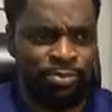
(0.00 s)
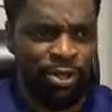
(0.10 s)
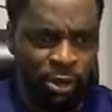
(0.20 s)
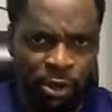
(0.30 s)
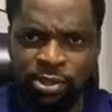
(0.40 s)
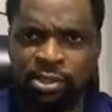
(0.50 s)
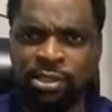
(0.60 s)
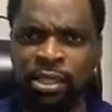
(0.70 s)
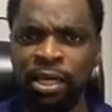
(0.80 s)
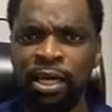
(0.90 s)

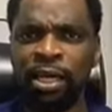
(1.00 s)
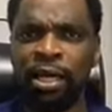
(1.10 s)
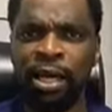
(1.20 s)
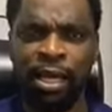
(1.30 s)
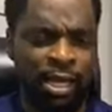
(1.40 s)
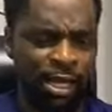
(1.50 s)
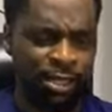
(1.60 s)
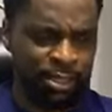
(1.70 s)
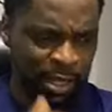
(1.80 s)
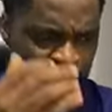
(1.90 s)
Because, and